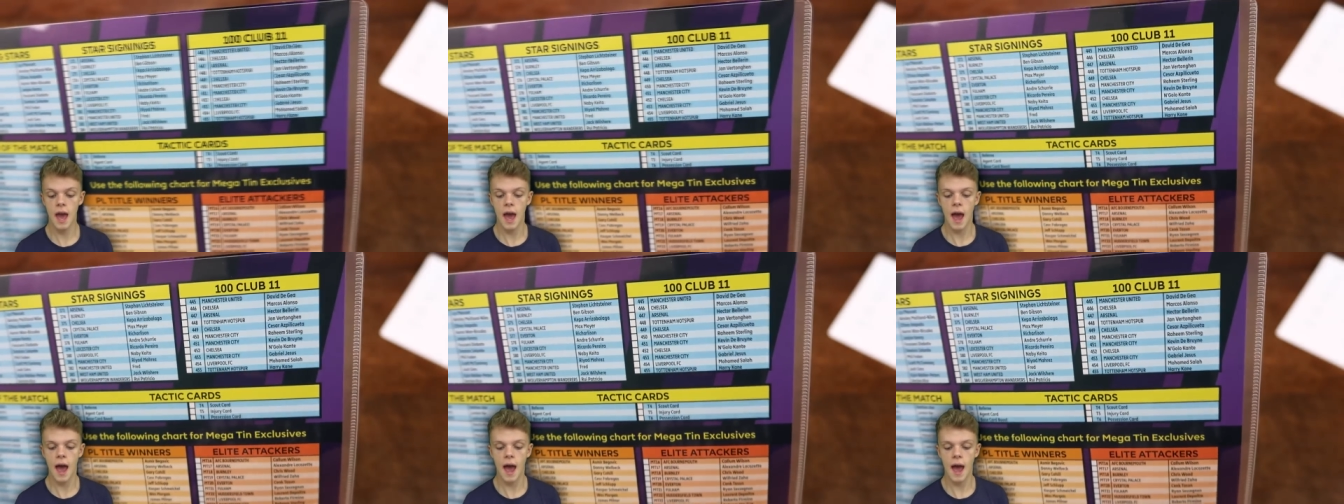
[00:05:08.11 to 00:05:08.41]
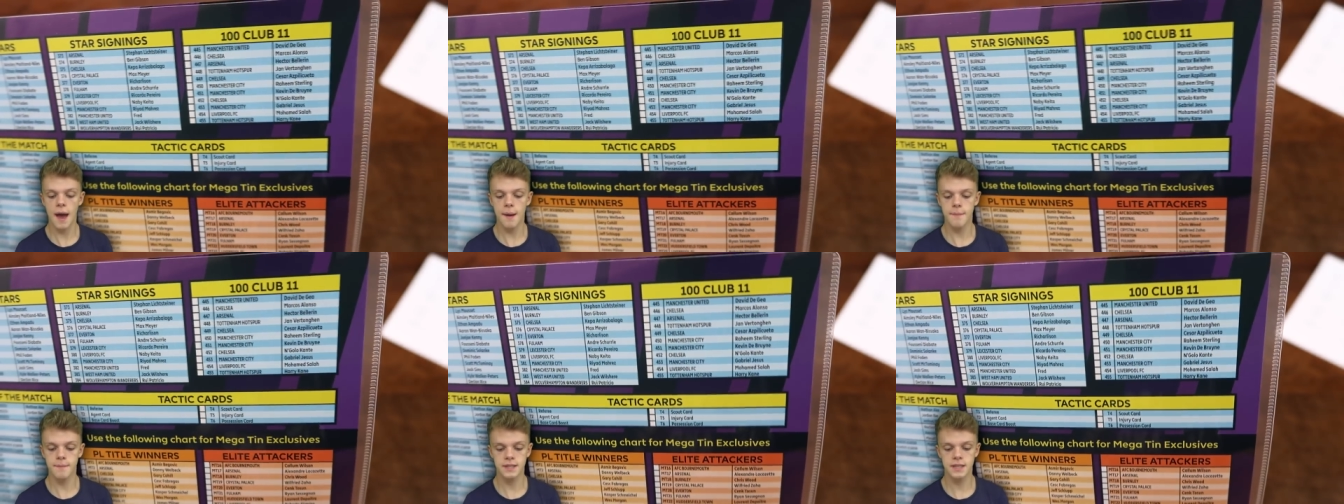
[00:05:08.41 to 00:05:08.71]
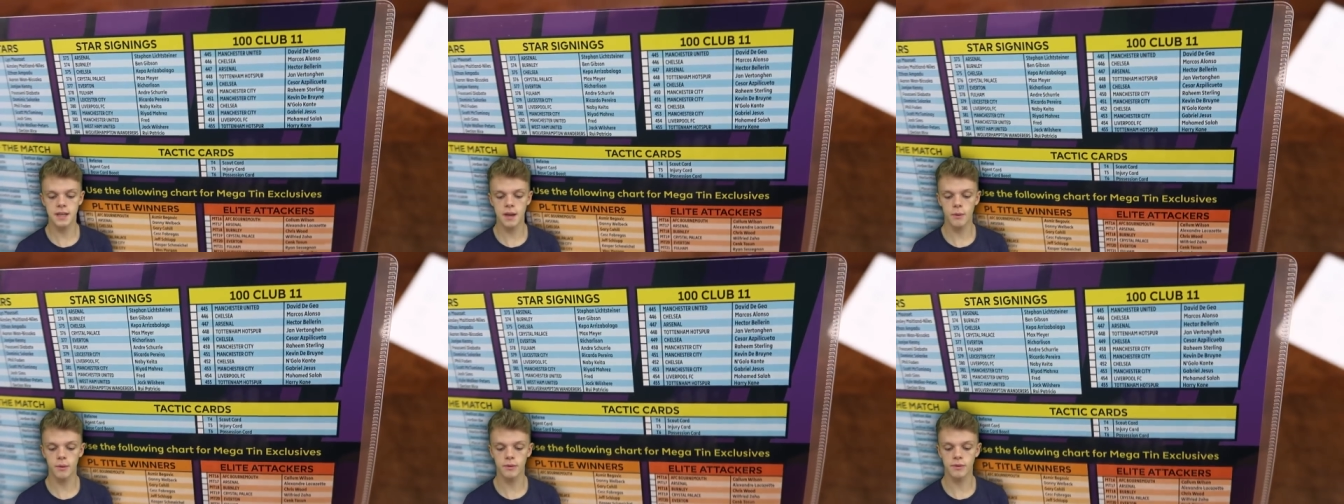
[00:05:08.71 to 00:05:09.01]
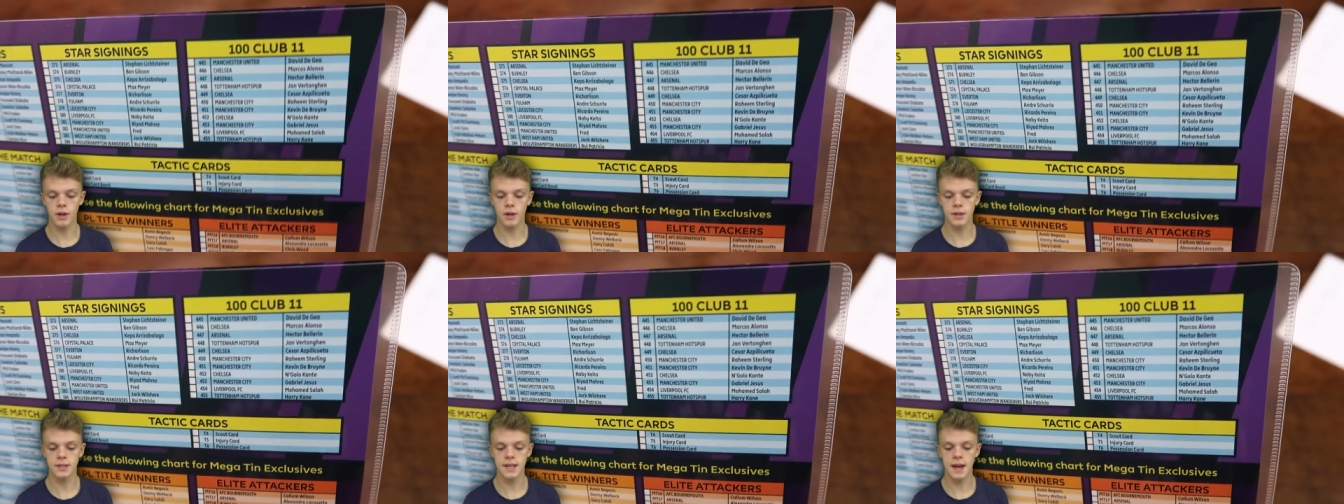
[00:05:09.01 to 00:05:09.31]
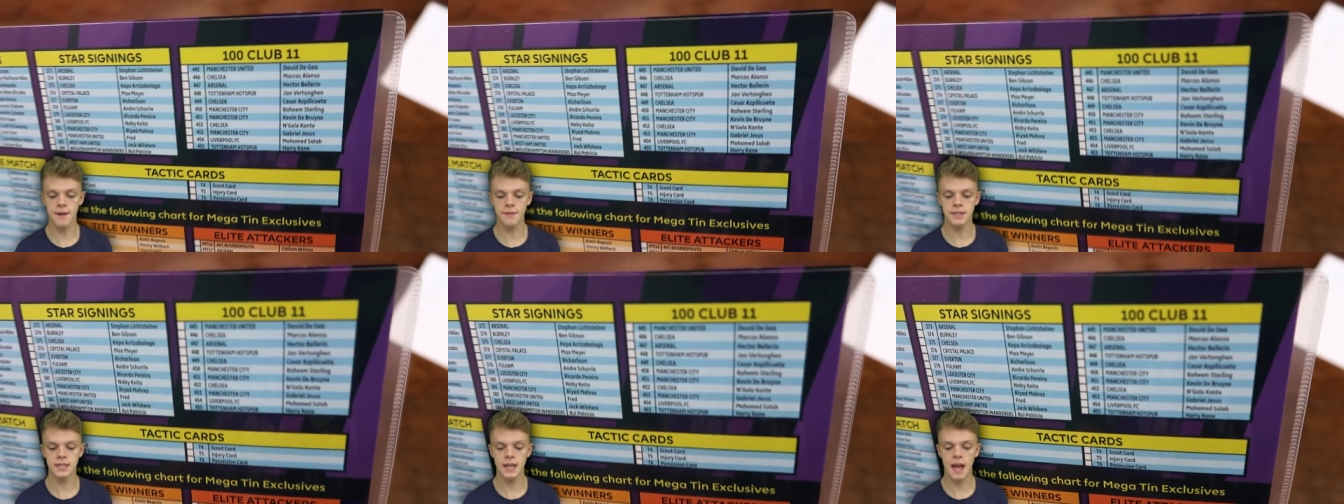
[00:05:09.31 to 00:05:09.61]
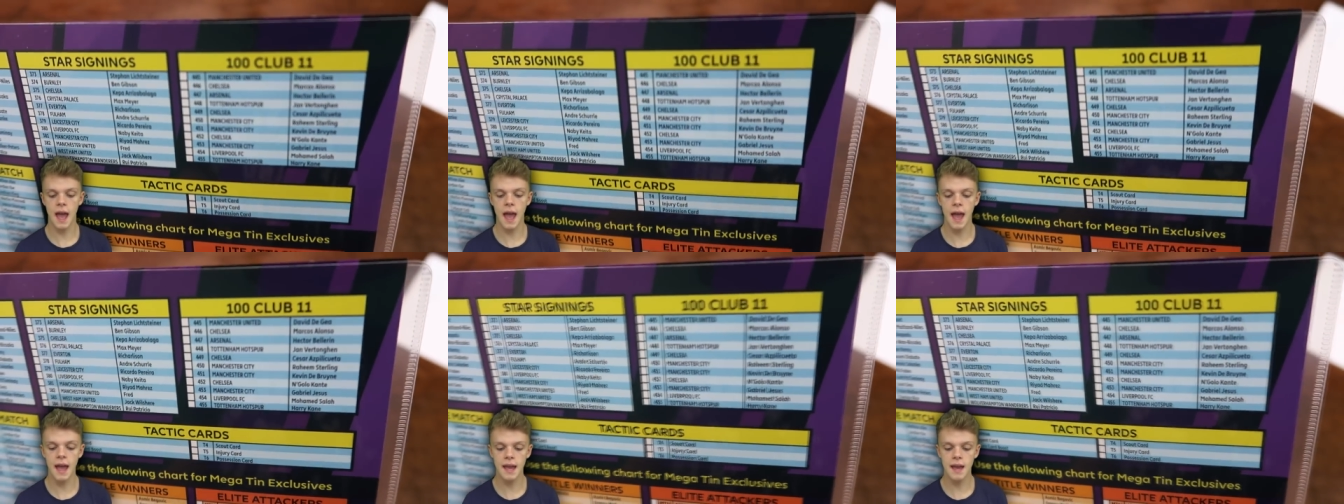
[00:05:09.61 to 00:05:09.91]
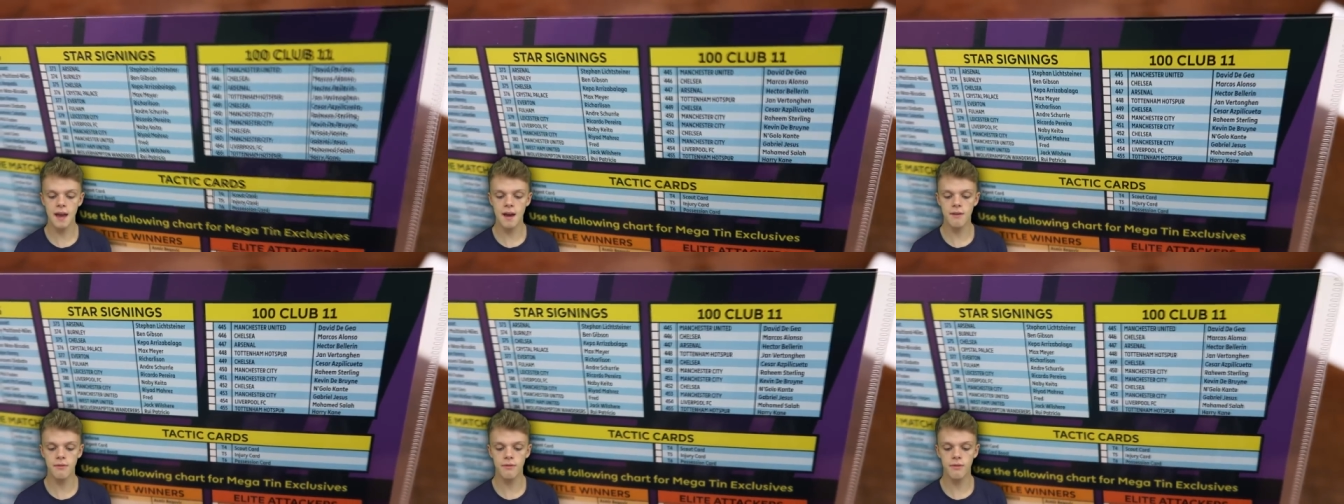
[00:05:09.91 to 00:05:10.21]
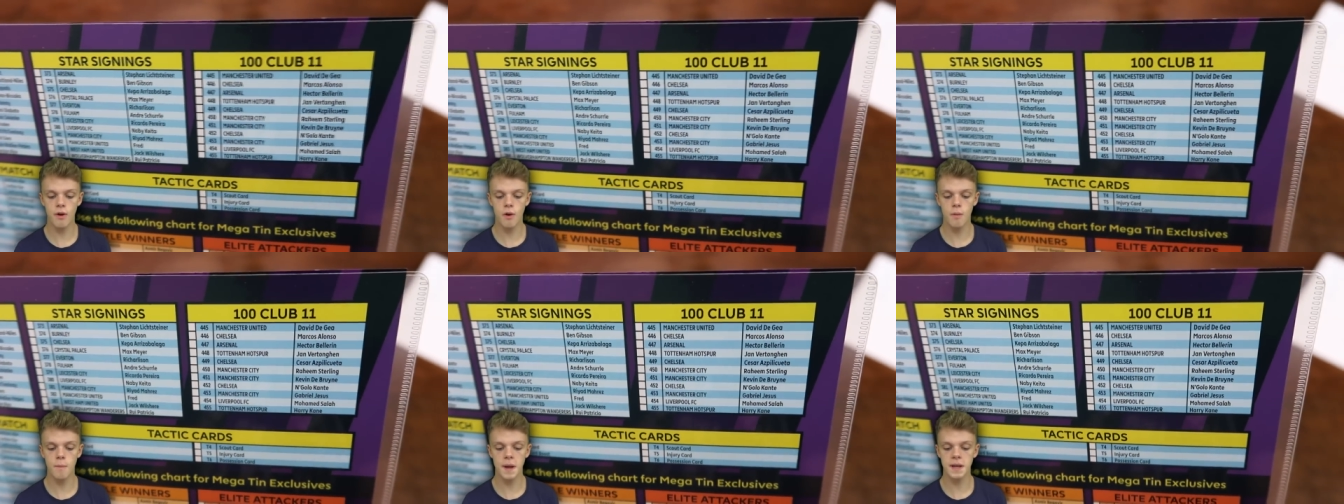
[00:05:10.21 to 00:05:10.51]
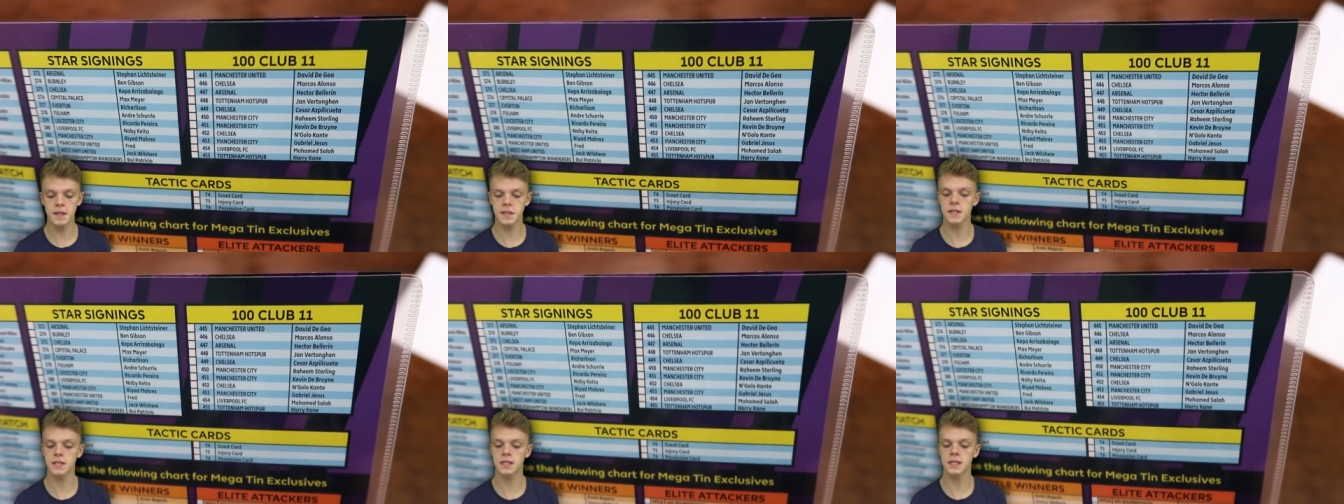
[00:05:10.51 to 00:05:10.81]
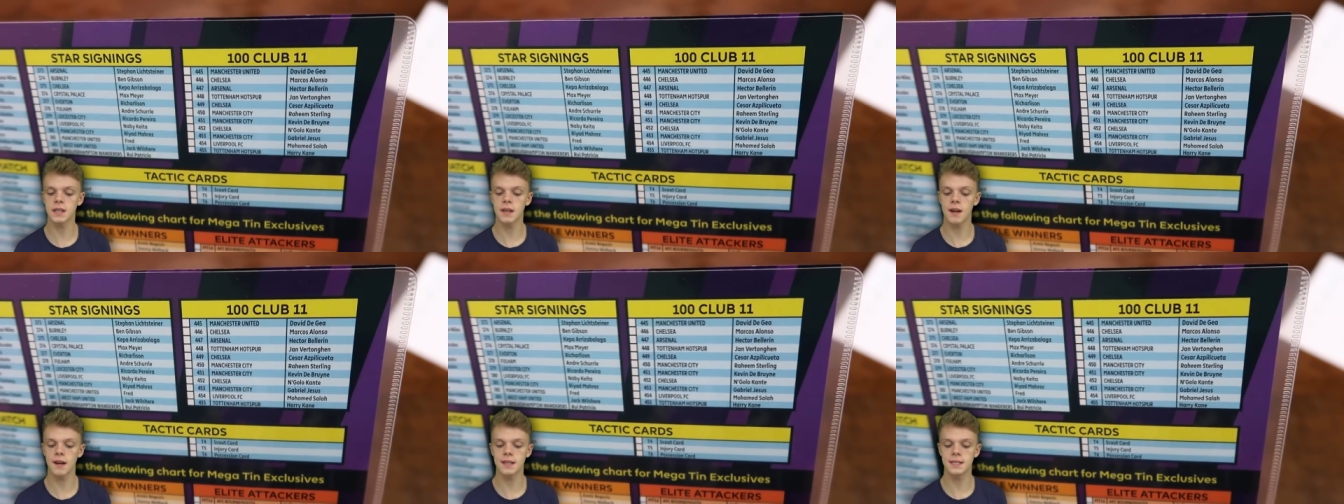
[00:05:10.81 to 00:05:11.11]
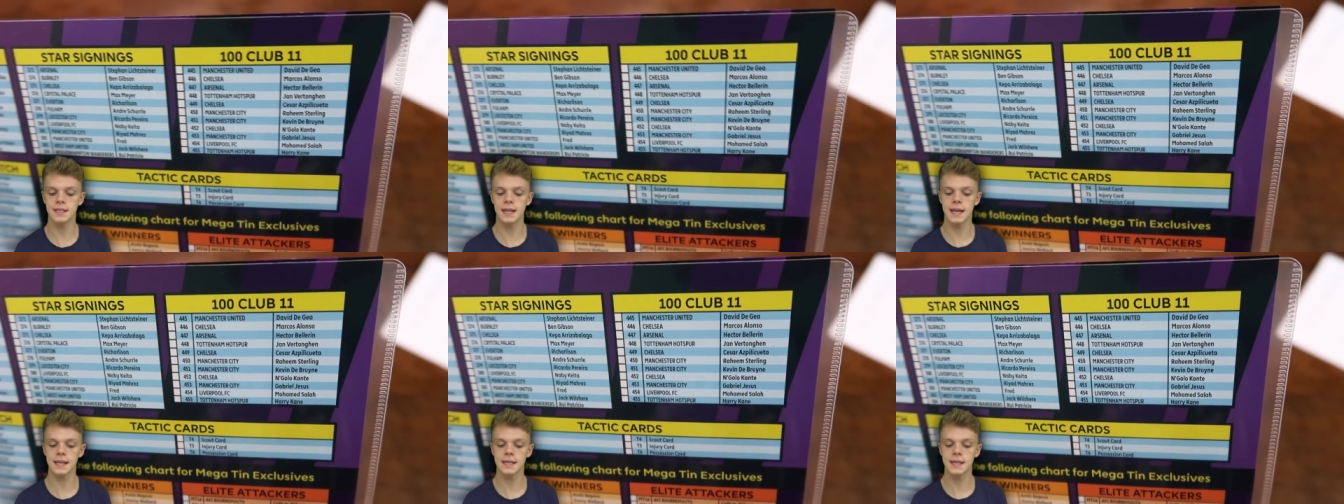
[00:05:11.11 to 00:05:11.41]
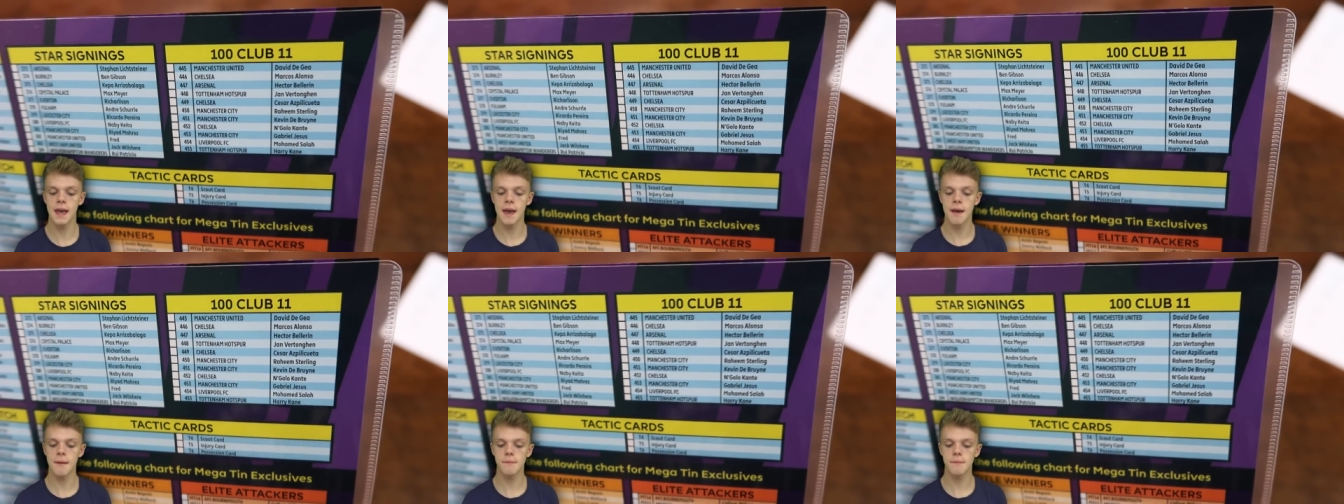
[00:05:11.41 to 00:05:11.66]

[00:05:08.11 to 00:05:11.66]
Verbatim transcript: Um, so we've got David De Gea for Manchester United,